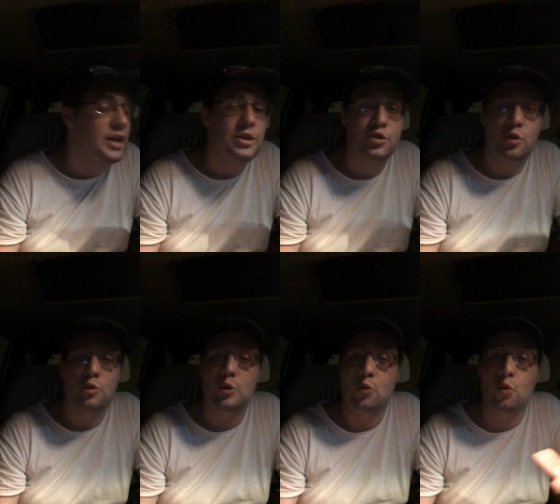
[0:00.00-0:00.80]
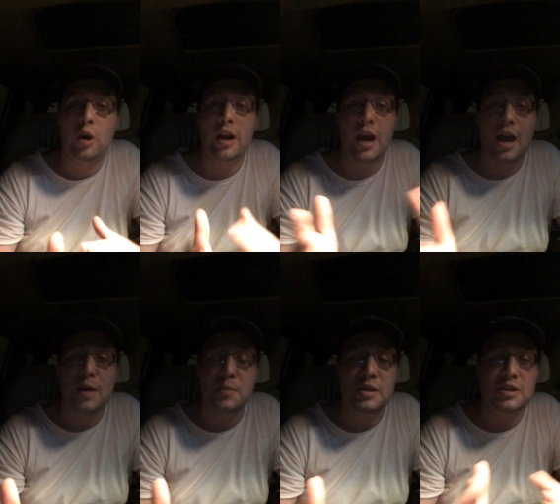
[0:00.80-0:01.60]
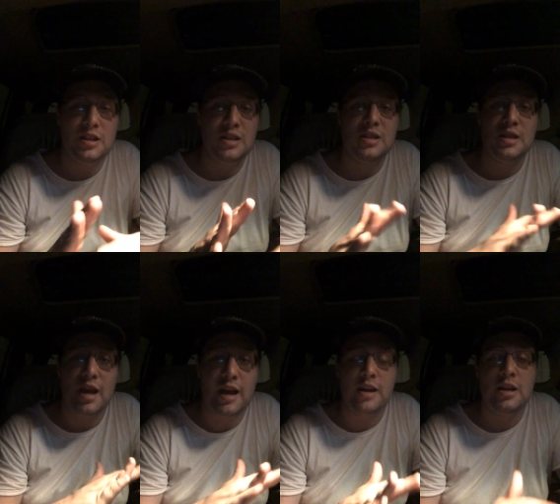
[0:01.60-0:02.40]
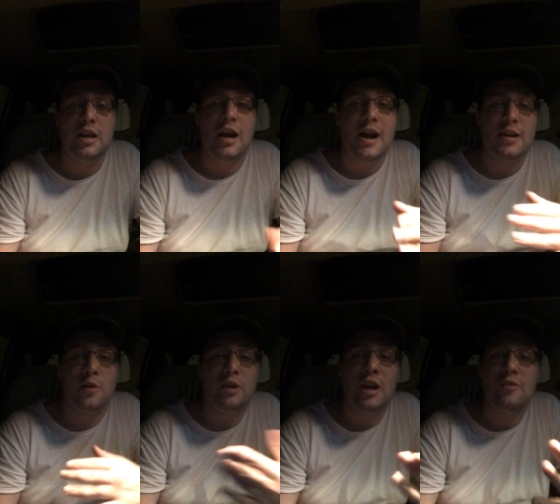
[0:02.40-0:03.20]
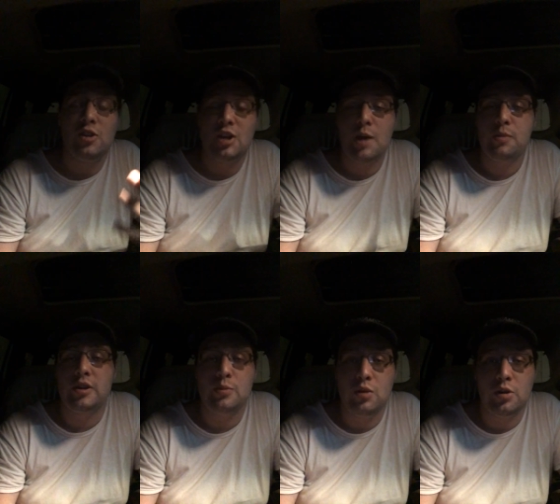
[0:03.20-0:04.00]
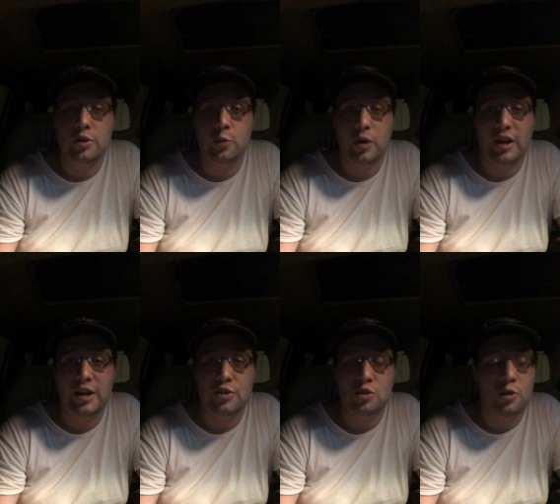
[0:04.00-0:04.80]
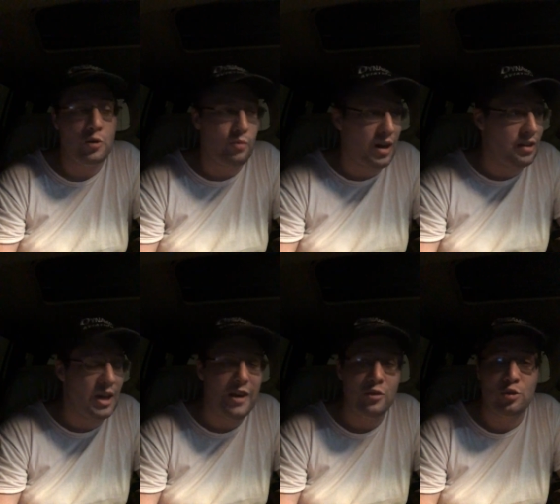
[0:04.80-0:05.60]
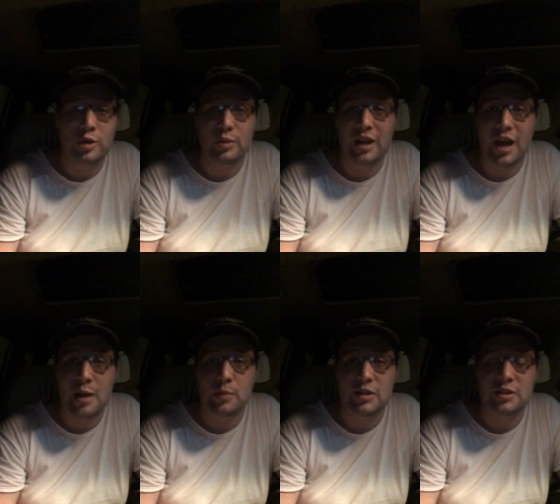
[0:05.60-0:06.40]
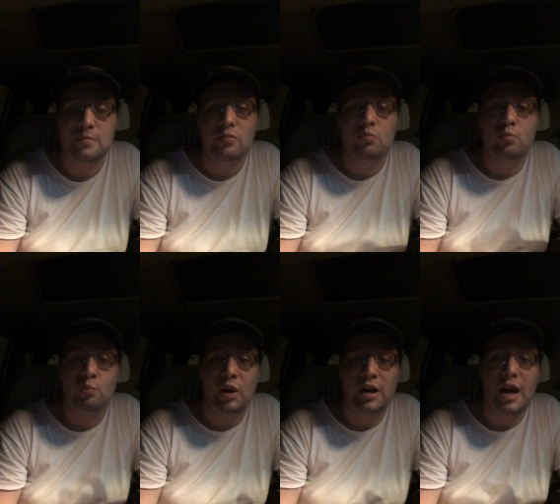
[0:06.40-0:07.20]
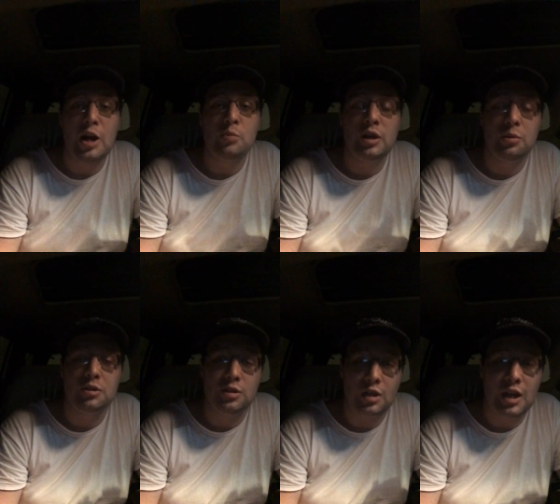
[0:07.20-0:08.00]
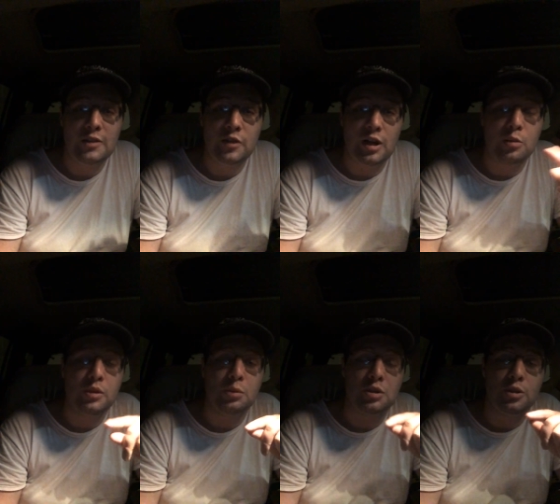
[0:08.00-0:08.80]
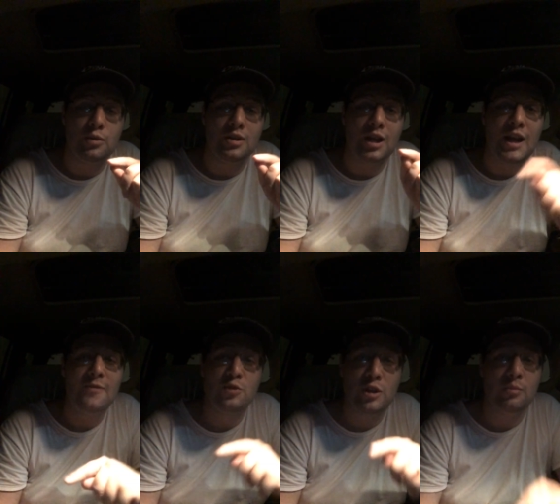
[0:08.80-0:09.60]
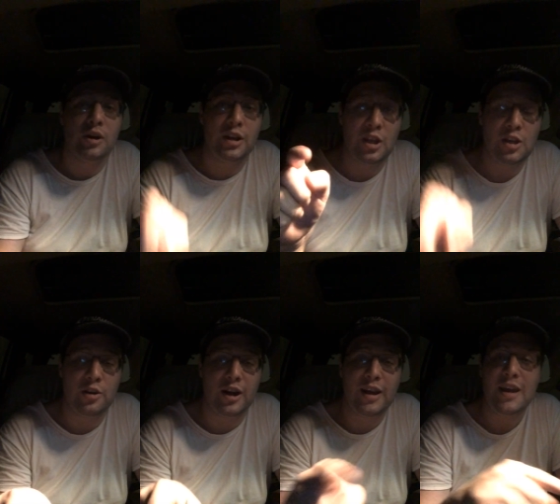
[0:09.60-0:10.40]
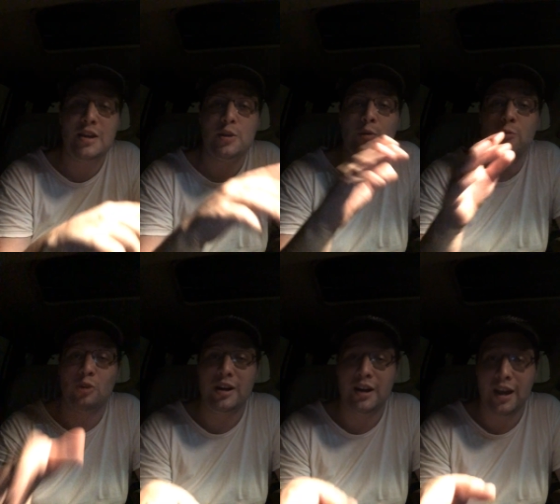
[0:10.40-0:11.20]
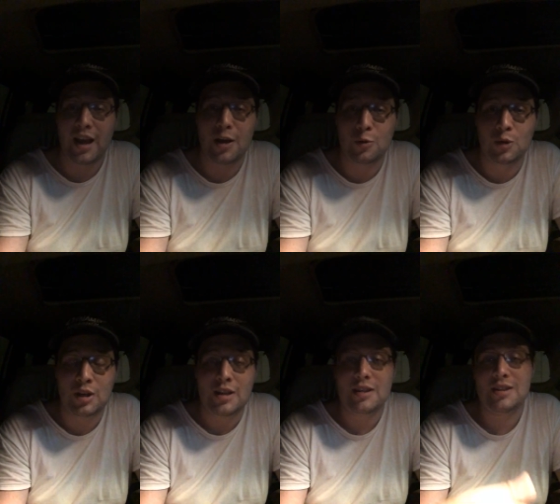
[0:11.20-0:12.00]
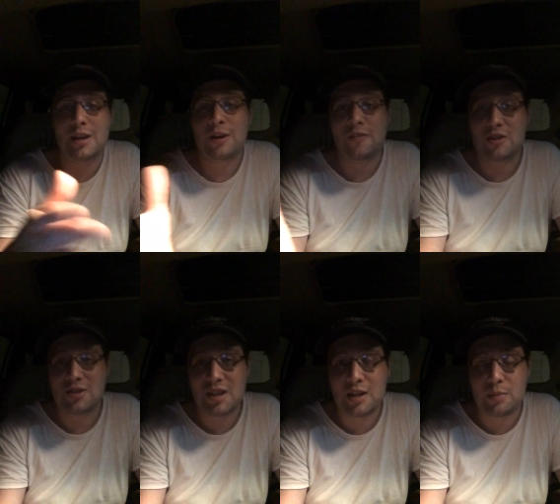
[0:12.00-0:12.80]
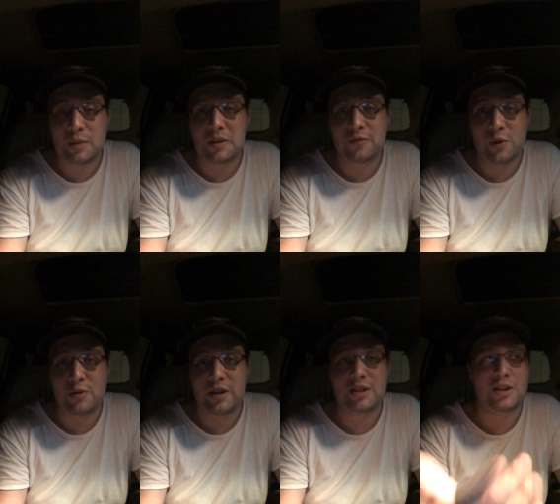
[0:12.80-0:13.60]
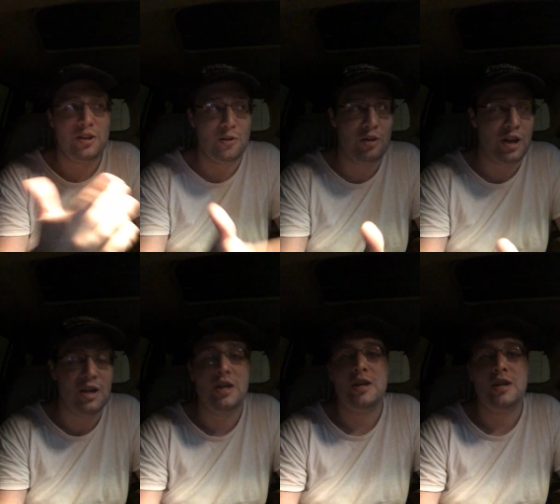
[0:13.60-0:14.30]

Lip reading: can show you what happens in that. I don't have the type of computer to where I can show you my live stream that happens, but I'll be able to do a live stream on here. I can't do it right now because I don't have the setup on my phone yet to do that.